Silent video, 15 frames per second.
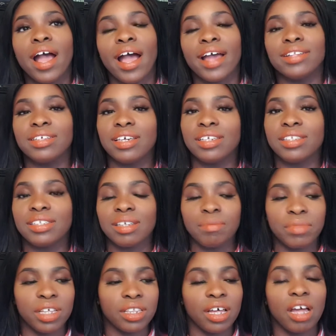And it's
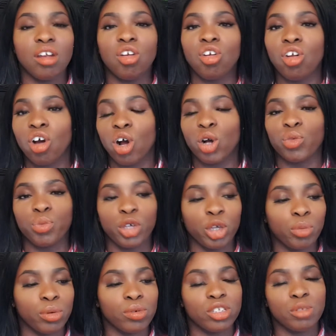something that a lot of people,